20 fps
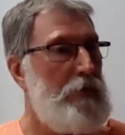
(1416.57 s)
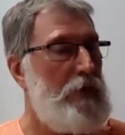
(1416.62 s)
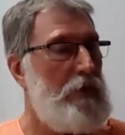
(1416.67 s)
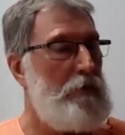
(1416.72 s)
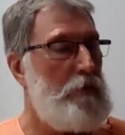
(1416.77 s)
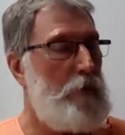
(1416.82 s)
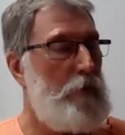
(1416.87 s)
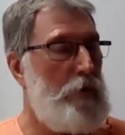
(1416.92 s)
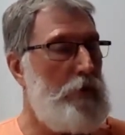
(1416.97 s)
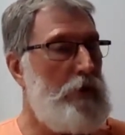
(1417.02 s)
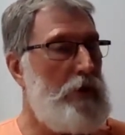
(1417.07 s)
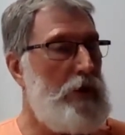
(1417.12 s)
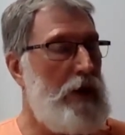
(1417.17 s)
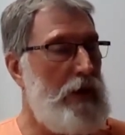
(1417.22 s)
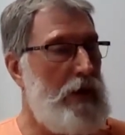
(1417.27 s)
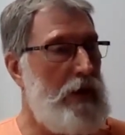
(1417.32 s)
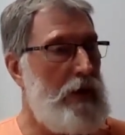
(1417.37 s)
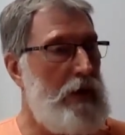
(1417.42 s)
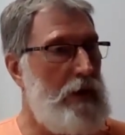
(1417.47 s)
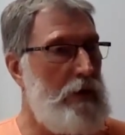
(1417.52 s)
and more than
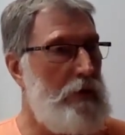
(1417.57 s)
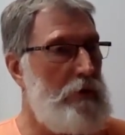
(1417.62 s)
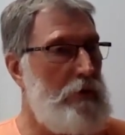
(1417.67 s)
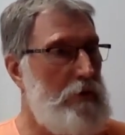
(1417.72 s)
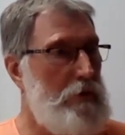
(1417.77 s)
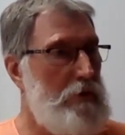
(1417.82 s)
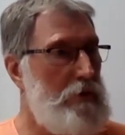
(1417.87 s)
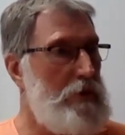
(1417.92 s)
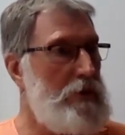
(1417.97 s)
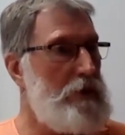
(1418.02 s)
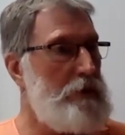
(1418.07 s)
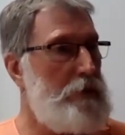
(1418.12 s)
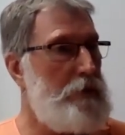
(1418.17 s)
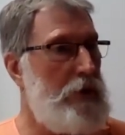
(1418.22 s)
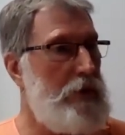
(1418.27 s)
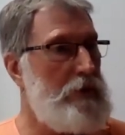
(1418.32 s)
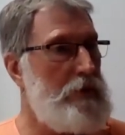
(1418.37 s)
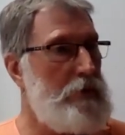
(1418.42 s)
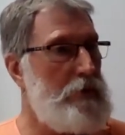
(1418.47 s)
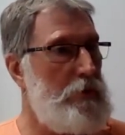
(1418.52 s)
likely you're
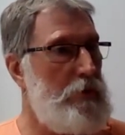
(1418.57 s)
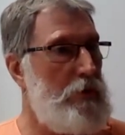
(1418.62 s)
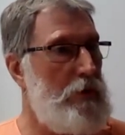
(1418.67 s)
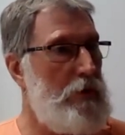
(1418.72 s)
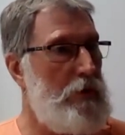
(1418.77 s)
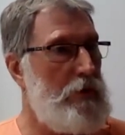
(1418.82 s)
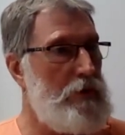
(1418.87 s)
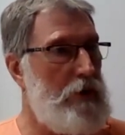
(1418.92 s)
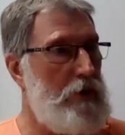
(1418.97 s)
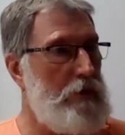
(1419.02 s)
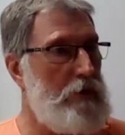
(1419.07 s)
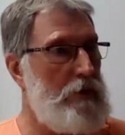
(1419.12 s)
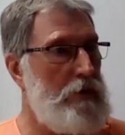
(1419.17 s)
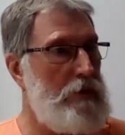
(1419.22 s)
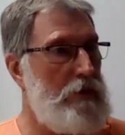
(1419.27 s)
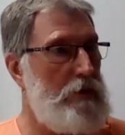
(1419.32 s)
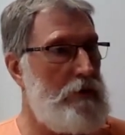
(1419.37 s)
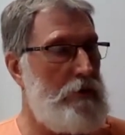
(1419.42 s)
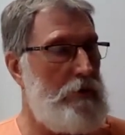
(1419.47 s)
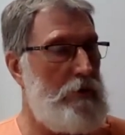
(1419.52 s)
dispatched to a
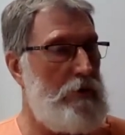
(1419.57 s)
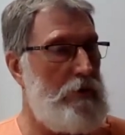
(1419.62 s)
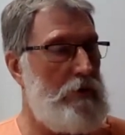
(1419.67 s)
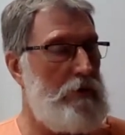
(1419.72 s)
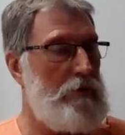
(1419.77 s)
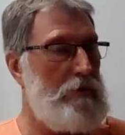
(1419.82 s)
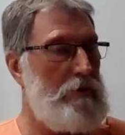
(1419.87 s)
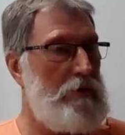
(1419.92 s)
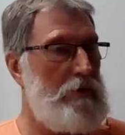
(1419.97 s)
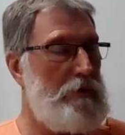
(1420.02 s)
consultant or